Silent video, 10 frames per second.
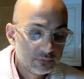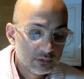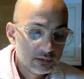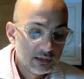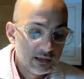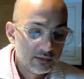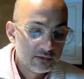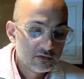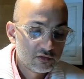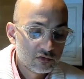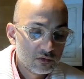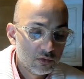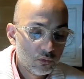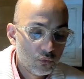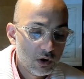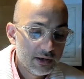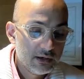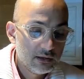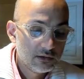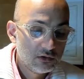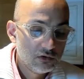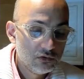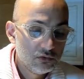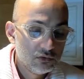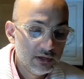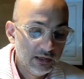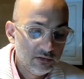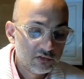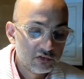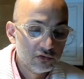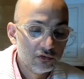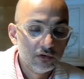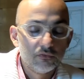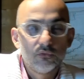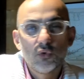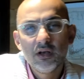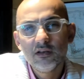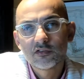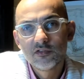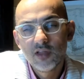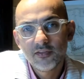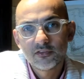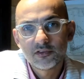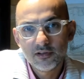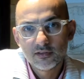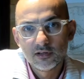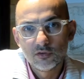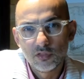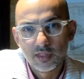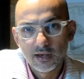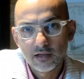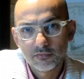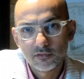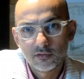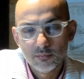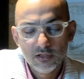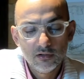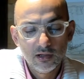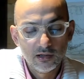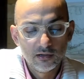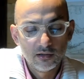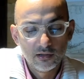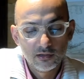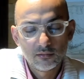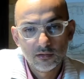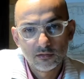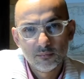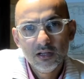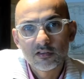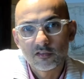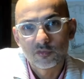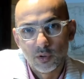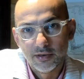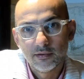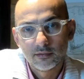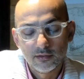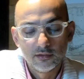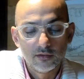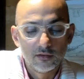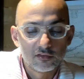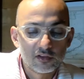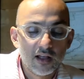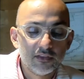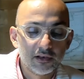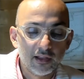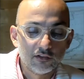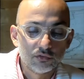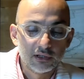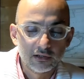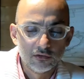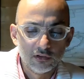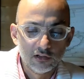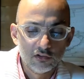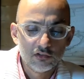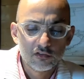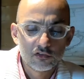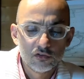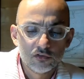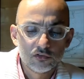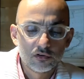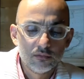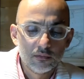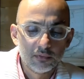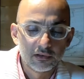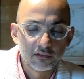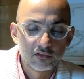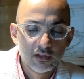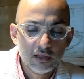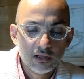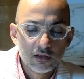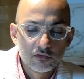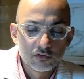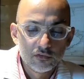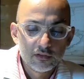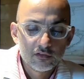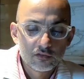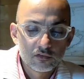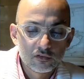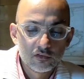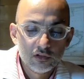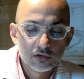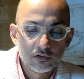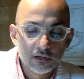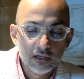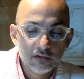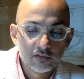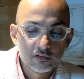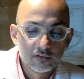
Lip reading: and this 1qx. So if 1 is not written on the left, it means it's 1 in standard actuarial notation, just to remember this. So this 0x